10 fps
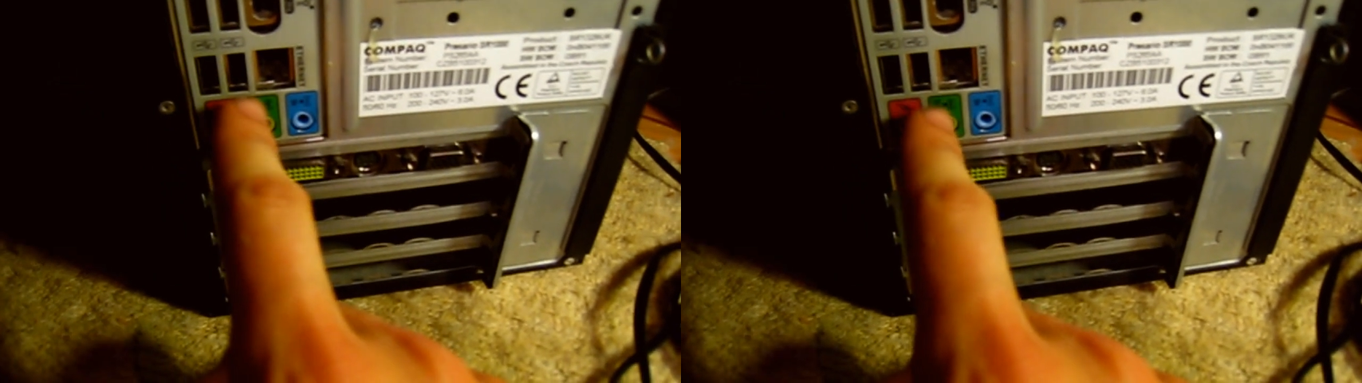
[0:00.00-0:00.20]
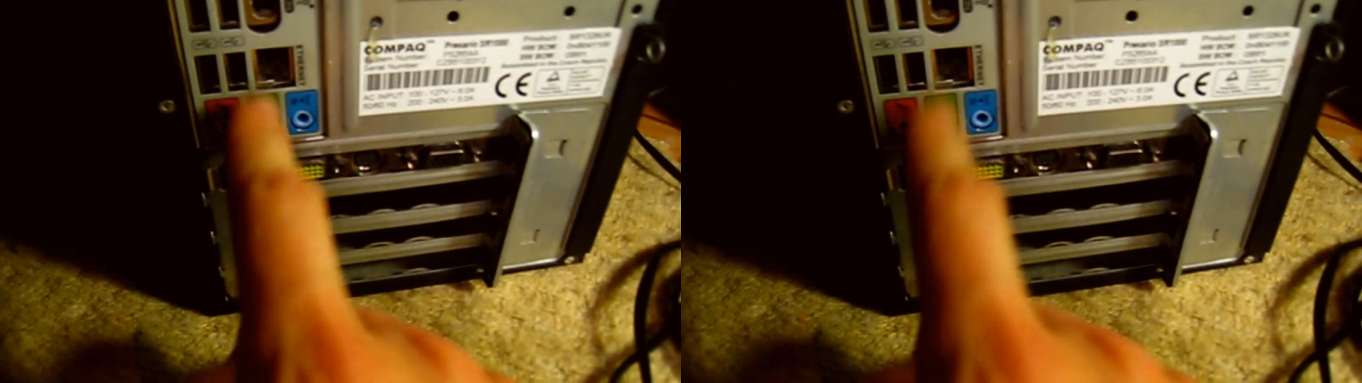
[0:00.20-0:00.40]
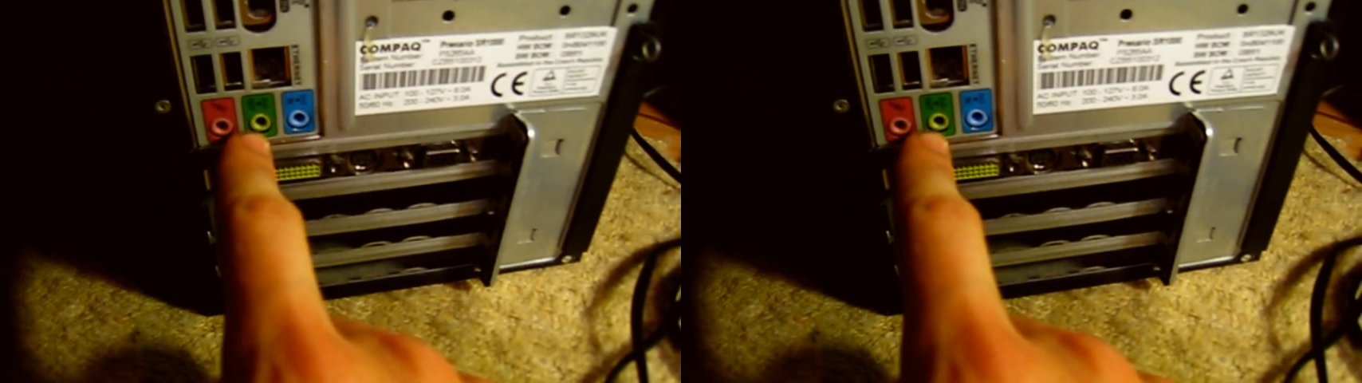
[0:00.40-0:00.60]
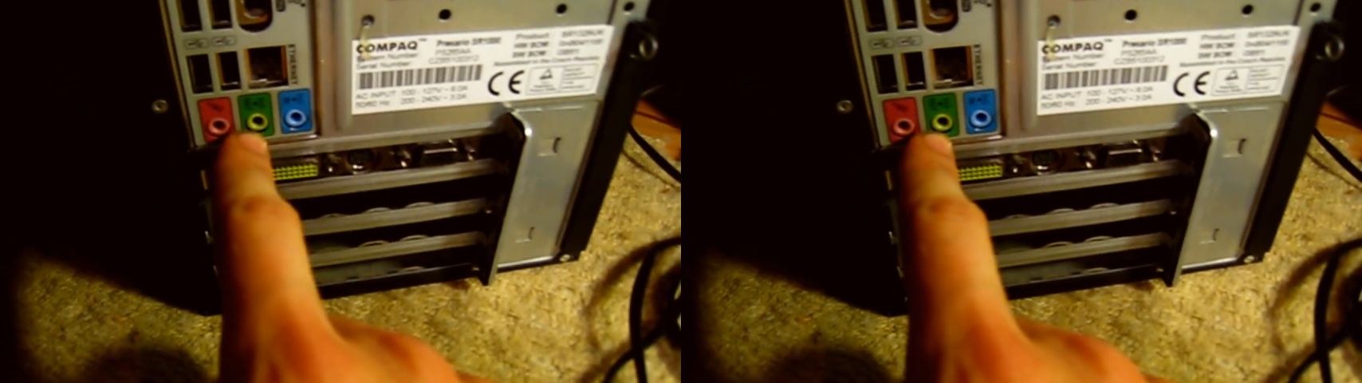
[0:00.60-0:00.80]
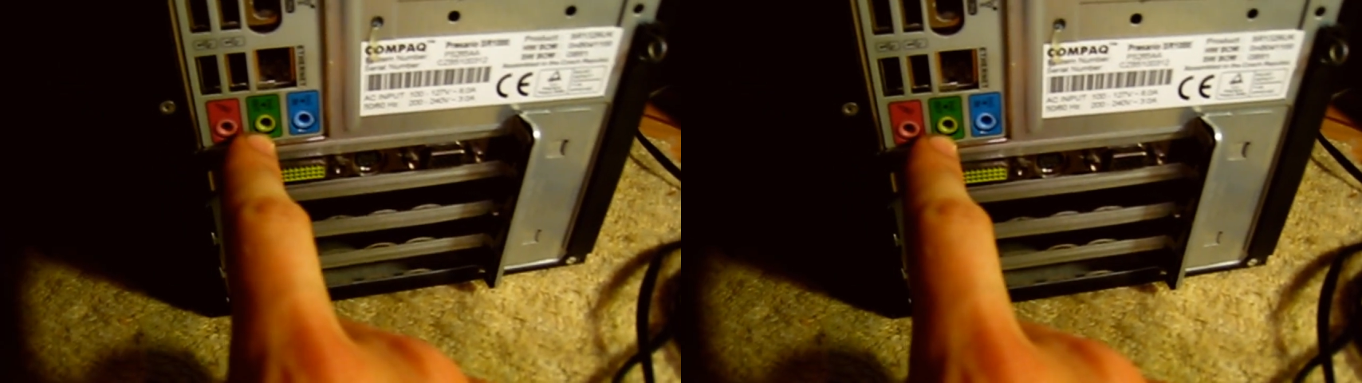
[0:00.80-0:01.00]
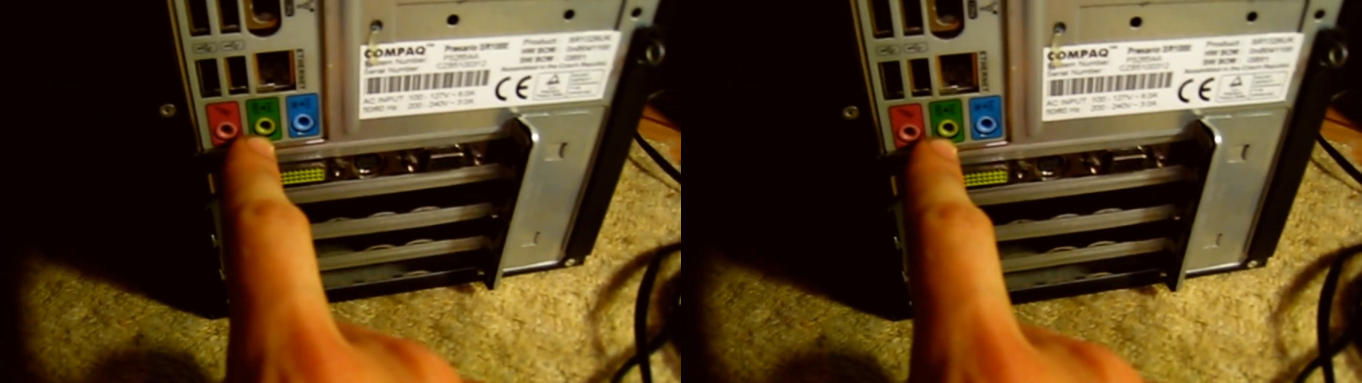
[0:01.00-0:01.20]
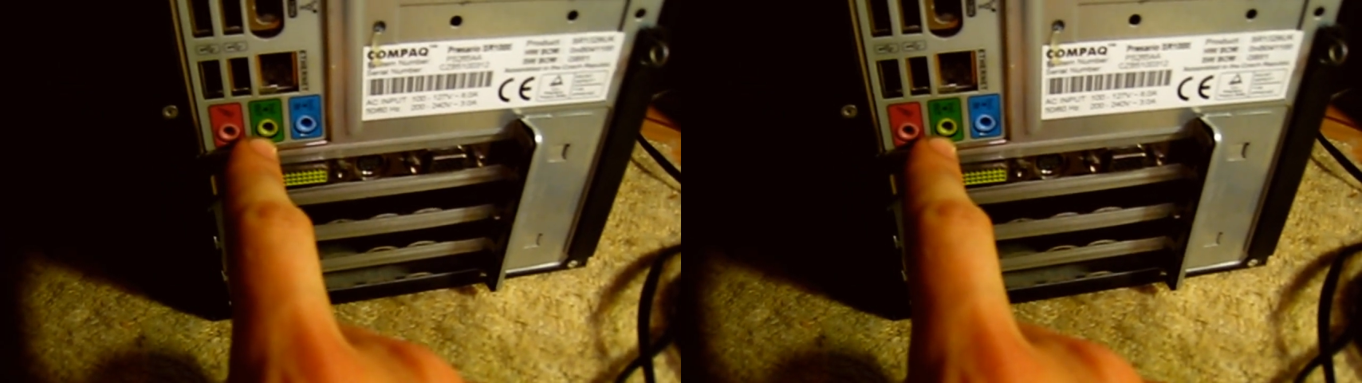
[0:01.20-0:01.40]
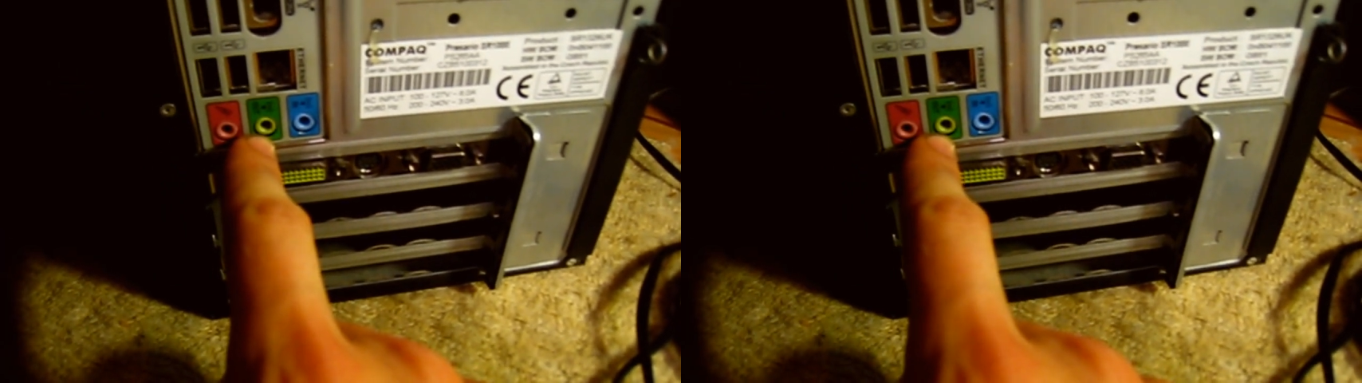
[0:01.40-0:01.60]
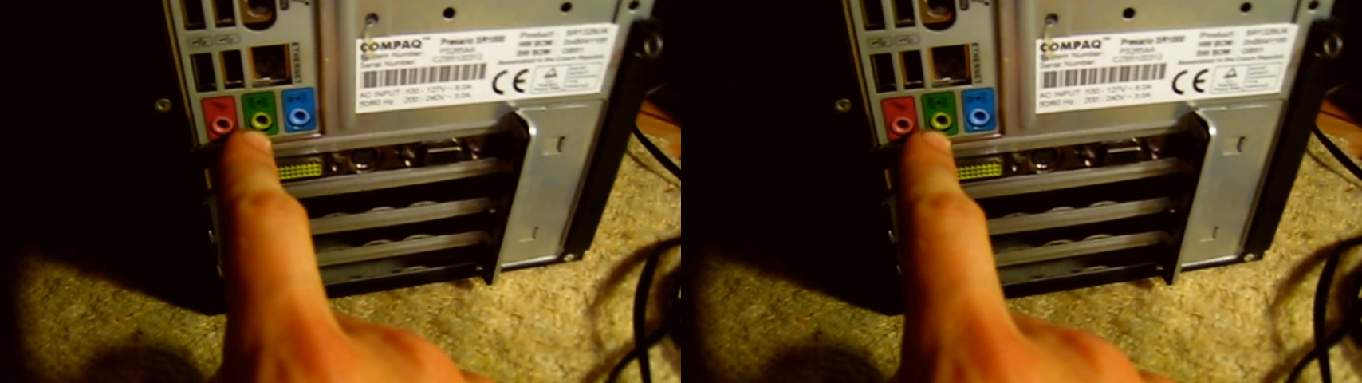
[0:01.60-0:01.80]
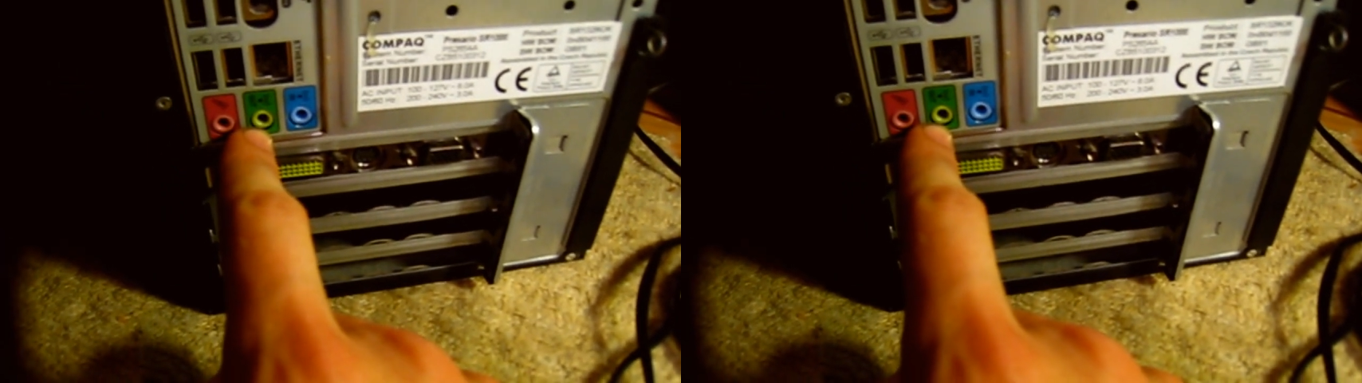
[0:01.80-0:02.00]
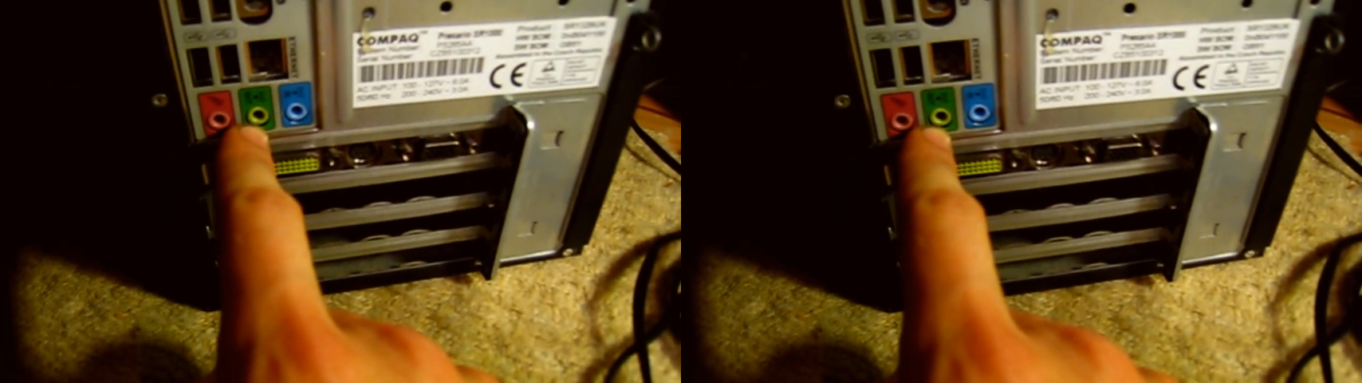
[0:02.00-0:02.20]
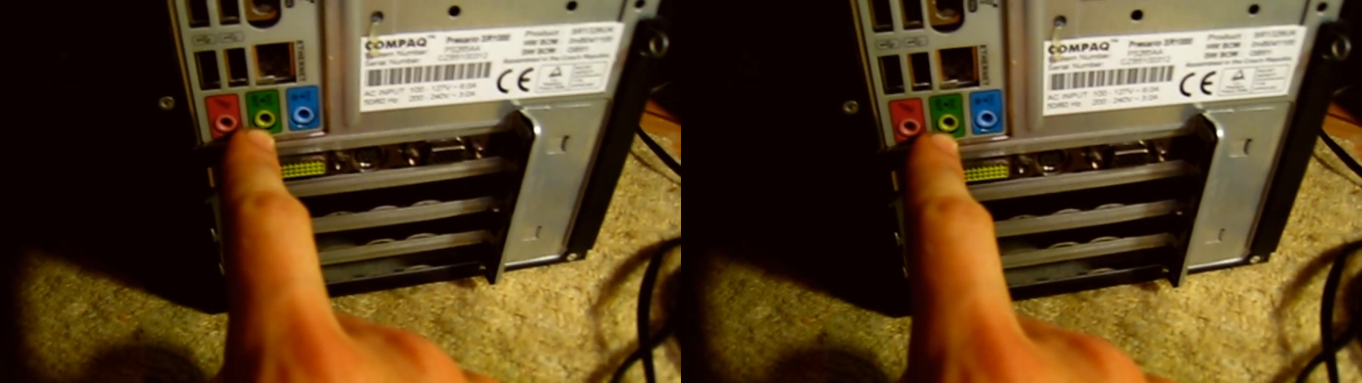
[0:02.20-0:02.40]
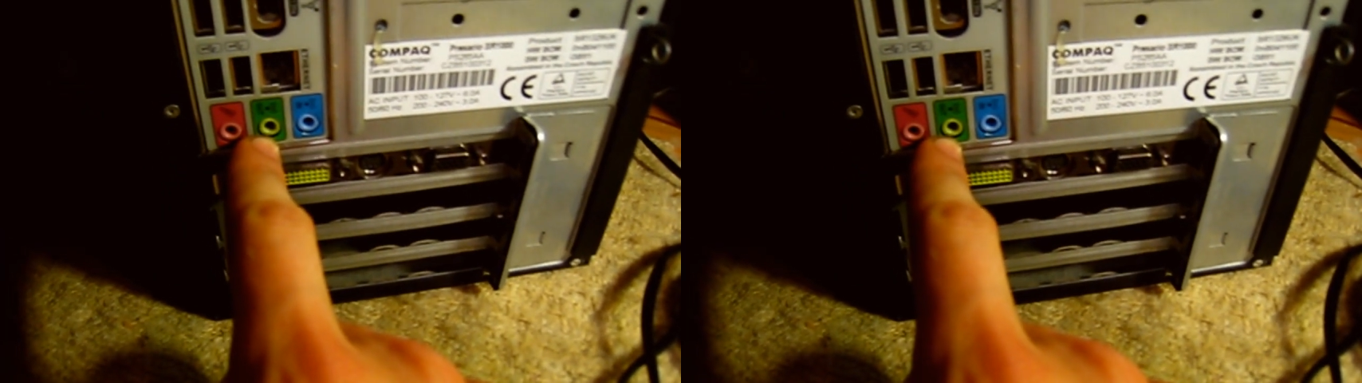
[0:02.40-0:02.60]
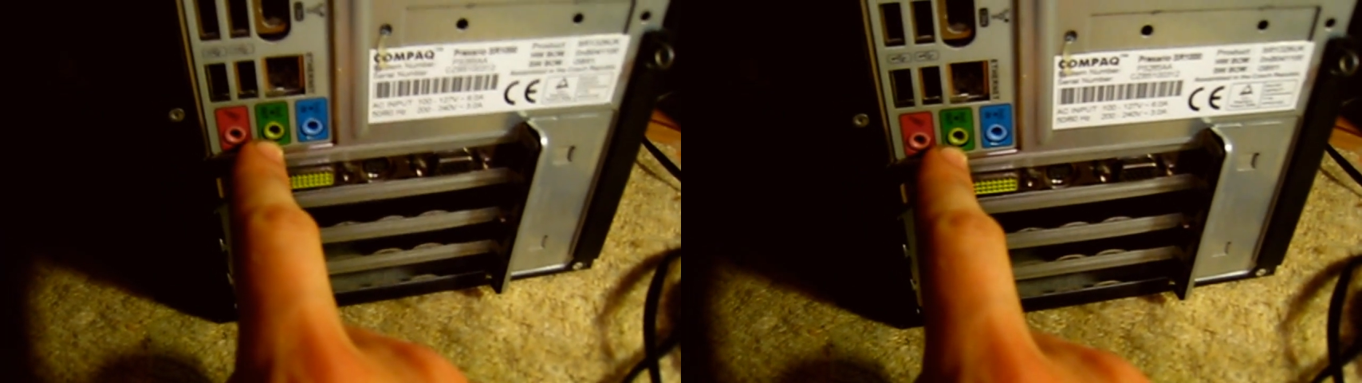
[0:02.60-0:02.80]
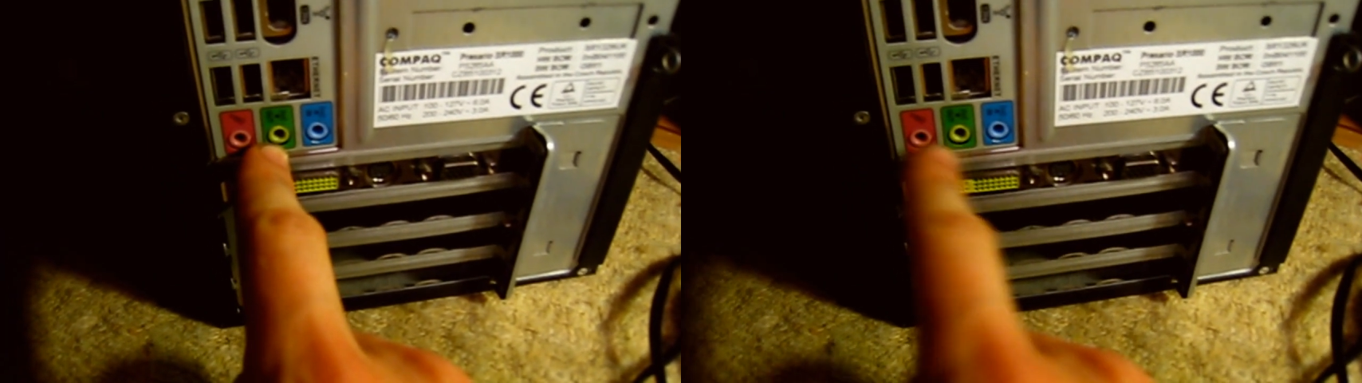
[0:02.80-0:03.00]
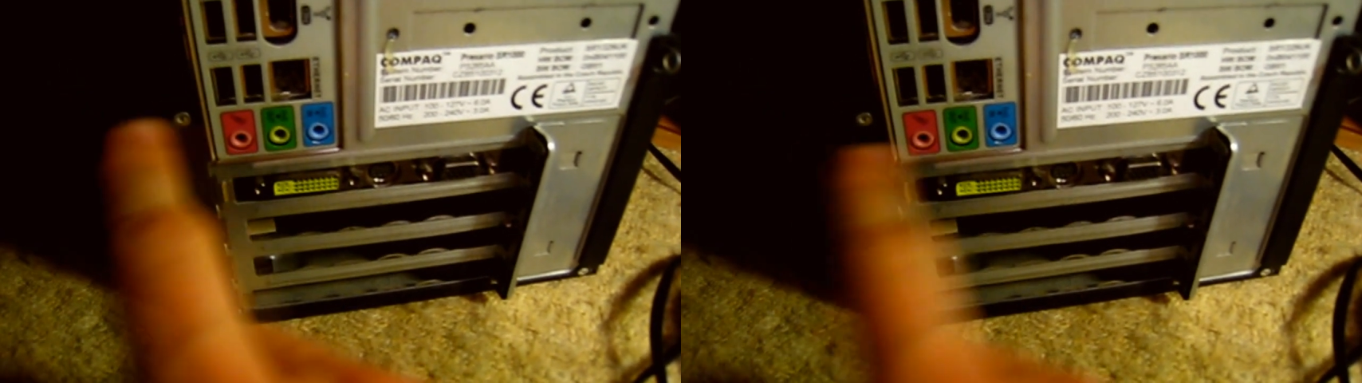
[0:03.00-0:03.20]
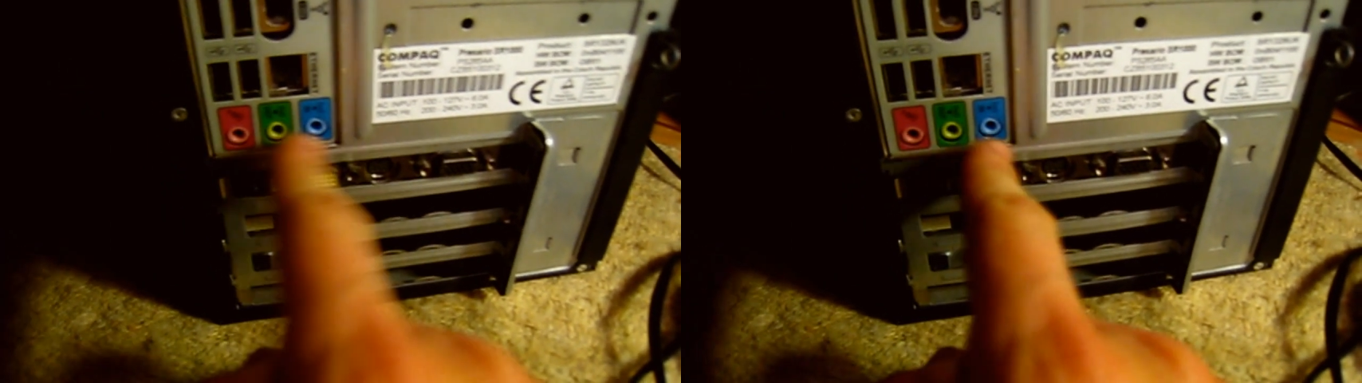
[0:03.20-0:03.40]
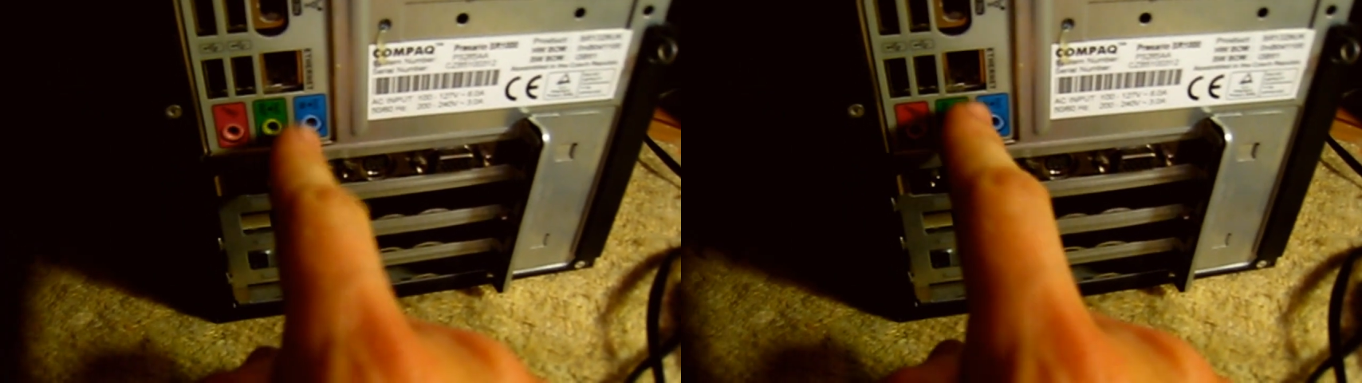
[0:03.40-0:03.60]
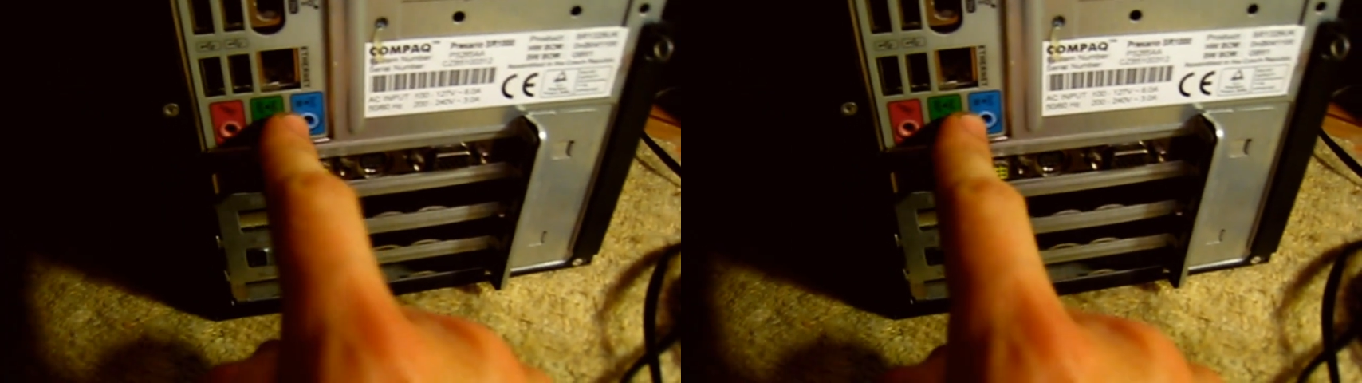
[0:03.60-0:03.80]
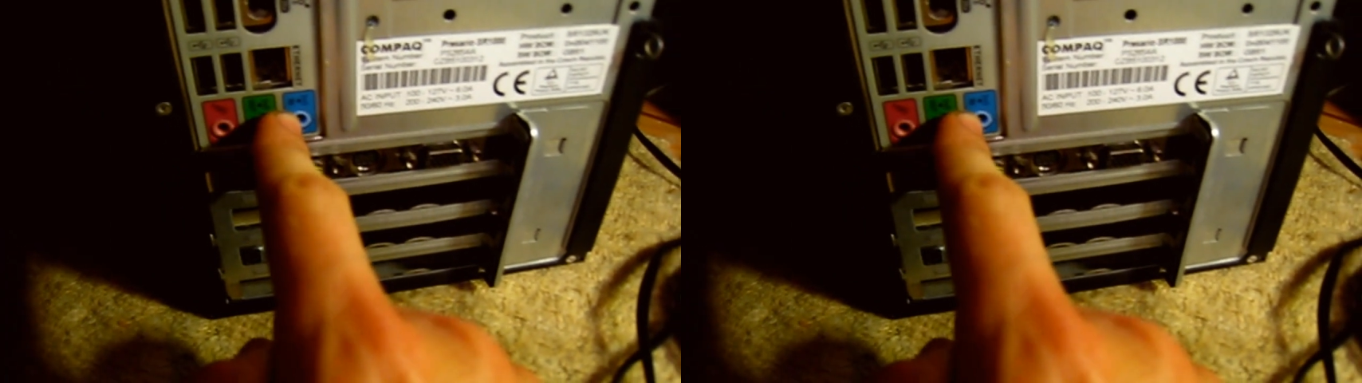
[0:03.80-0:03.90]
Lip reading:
Nobody's mouth can be seen.